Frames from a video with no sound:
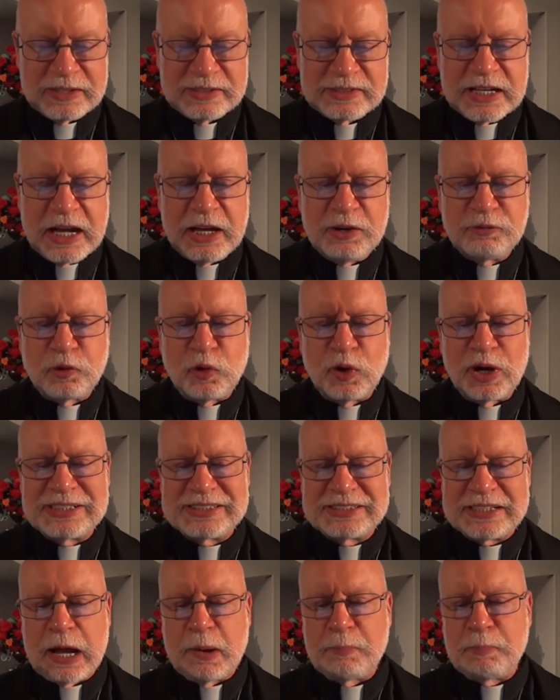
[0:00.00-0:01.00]
Take, for
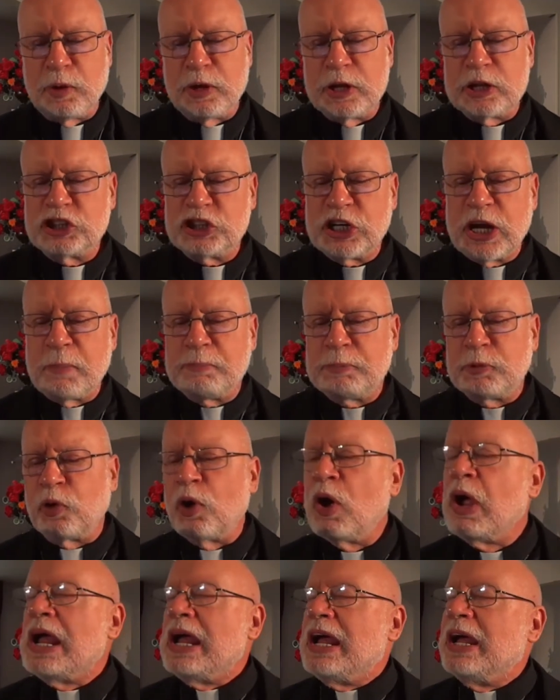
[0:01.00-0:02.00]
example, the
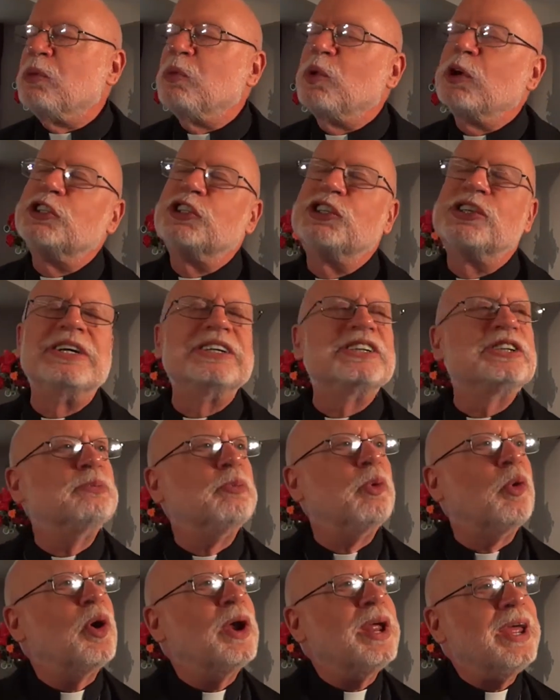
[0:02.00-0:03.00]
chapter in which this
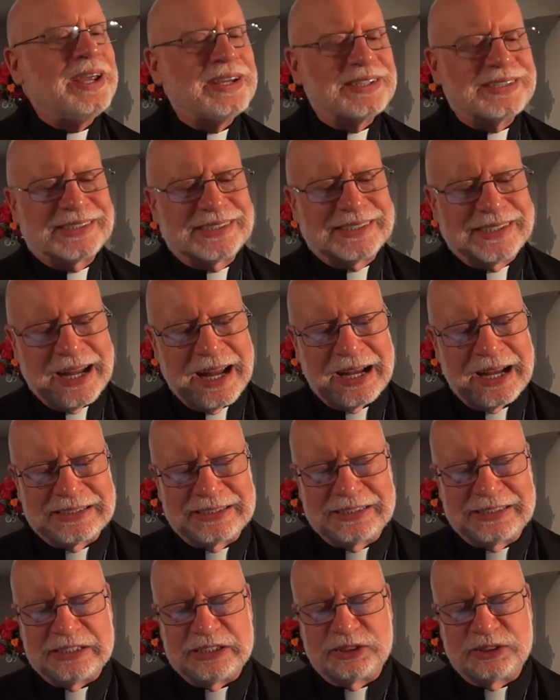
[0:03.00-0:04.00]
morning's
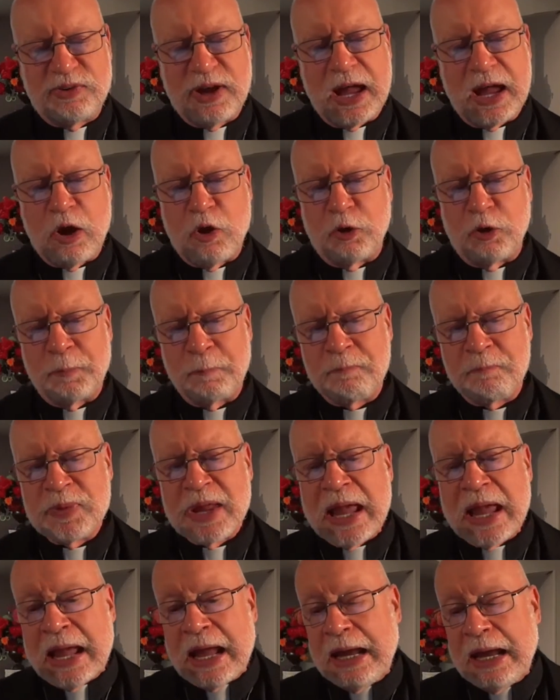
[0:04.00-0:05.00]
text is found.
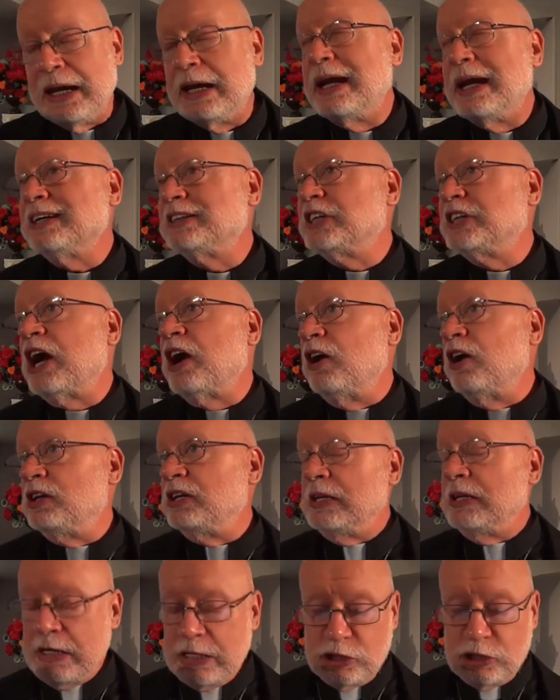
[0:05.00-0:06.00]
It gets our
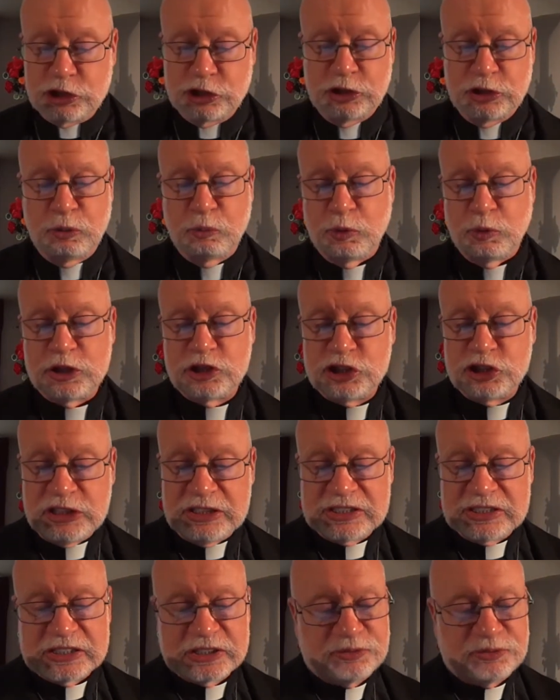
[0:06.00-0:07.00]
attention with
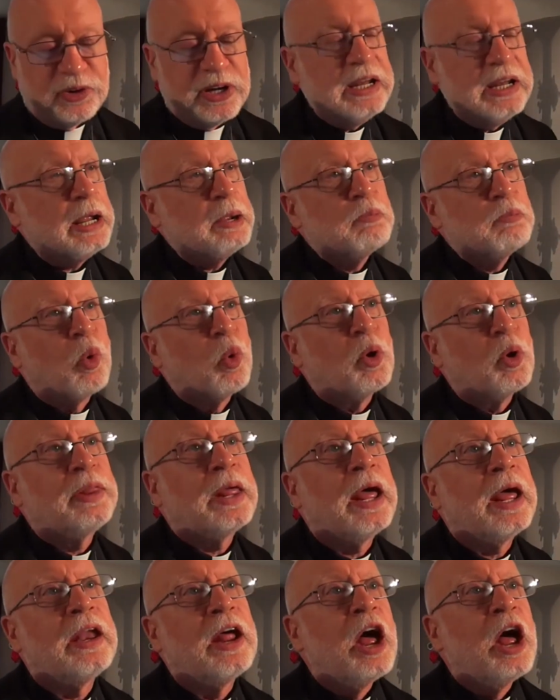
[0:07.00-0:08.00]
Jesus feeding more
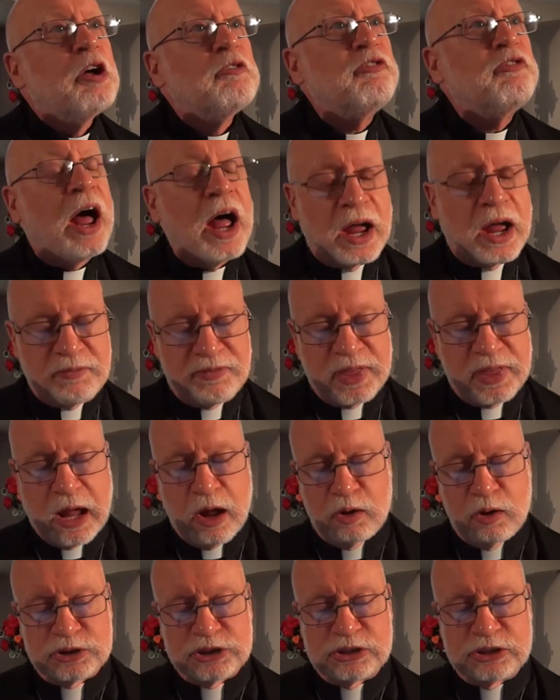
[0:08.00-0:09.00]
than
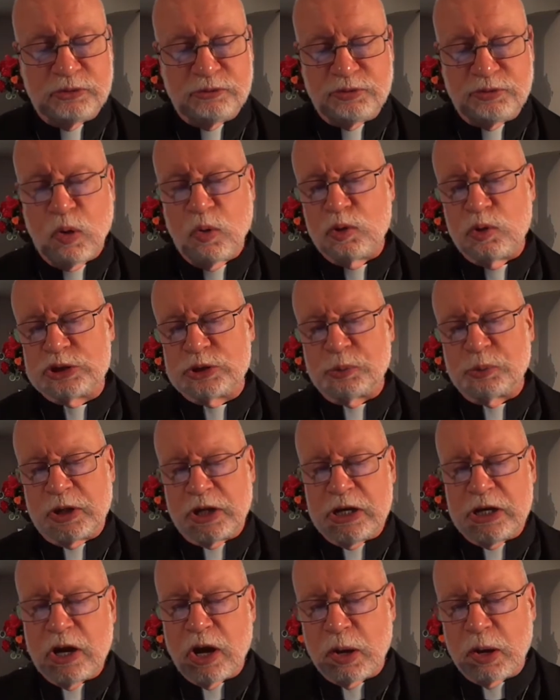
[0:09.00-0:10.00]
5,000 folks with
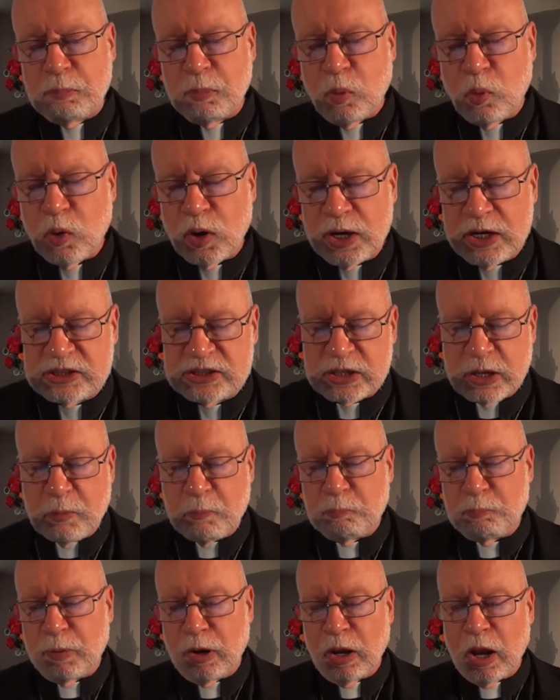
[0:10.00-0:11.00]
the young boy's
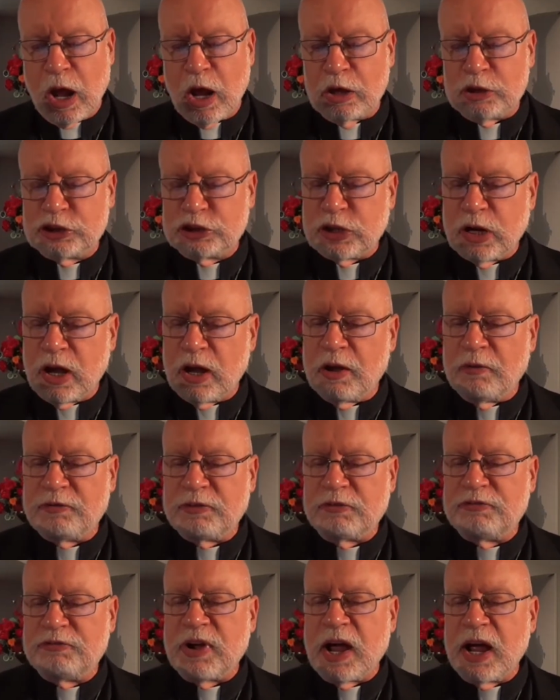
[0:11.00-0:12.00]
lunch
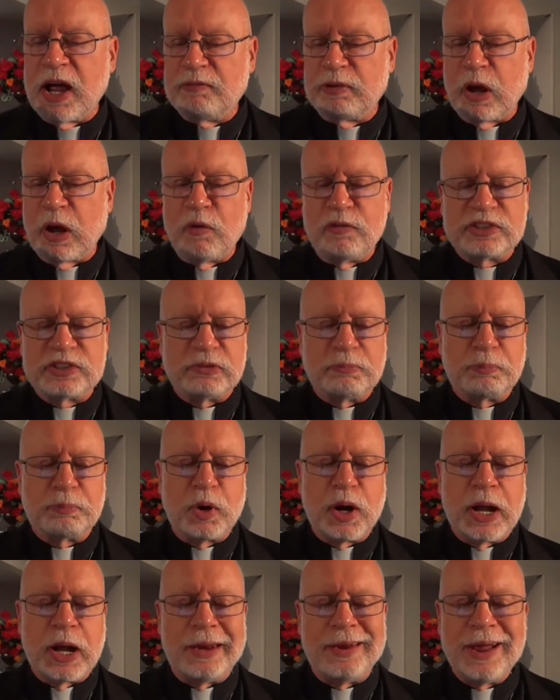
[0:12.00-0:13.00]
of 5 loaves of
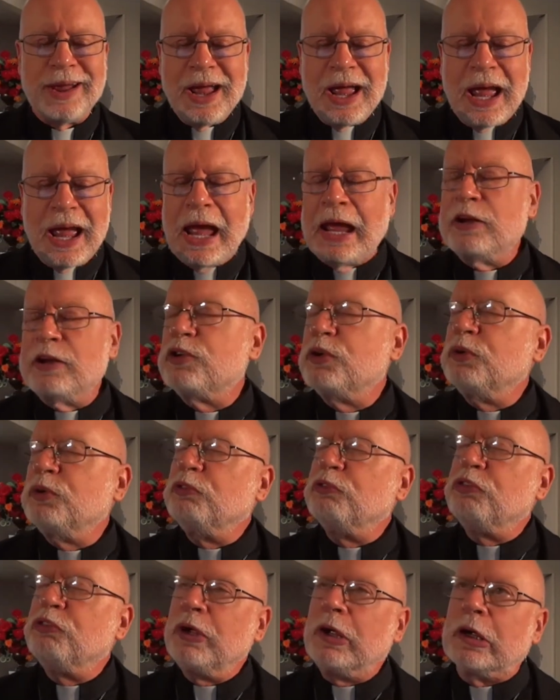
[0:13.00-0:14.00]
bread and 2
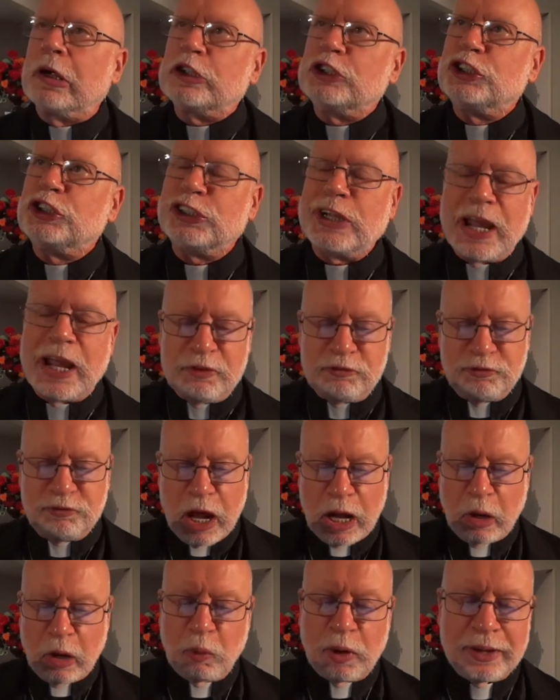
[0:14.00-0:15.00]
fish. And
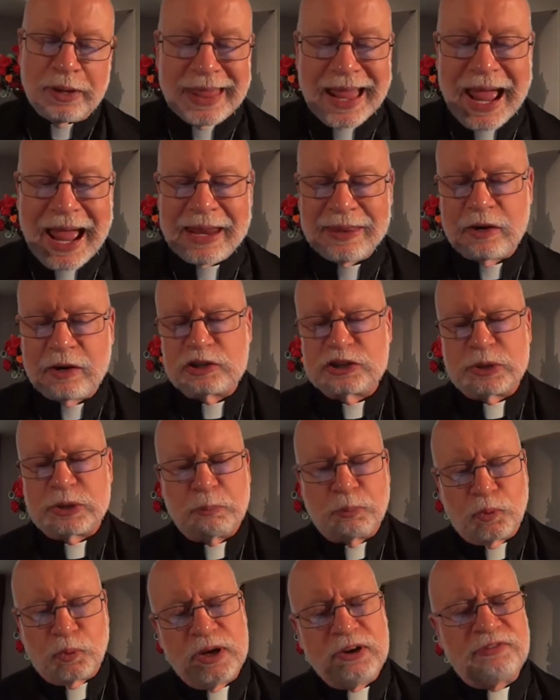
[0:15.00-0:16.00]
following that, there's a
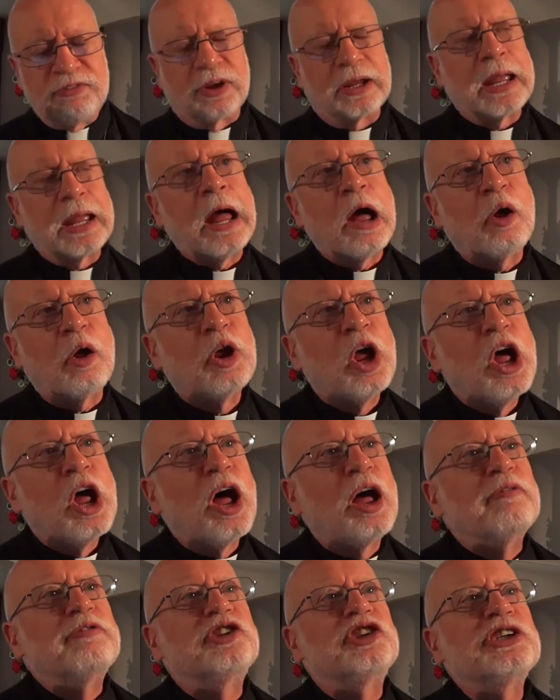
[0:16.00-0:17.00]
brief account
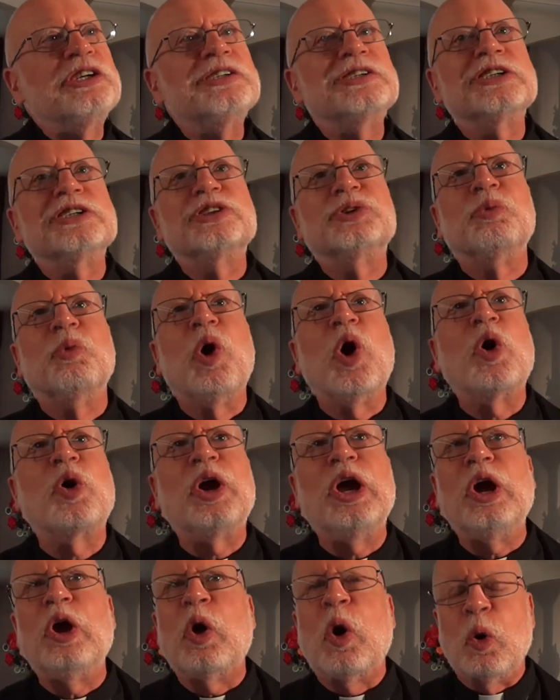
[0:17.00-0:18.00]
of Jesus
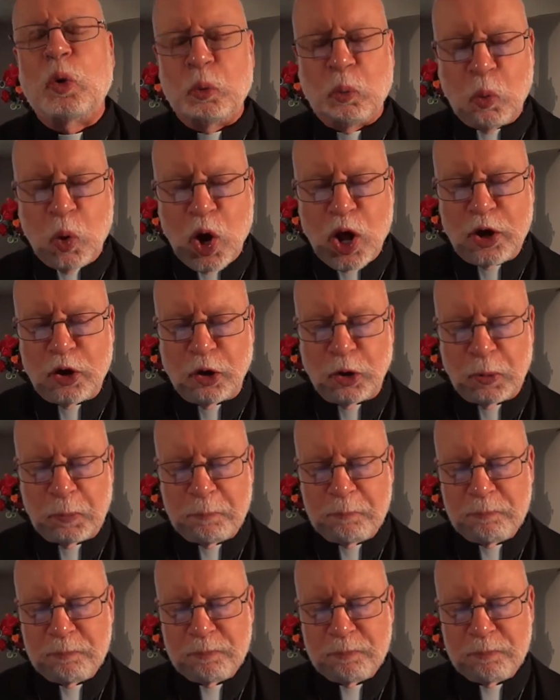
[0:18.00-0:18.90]
walking on water.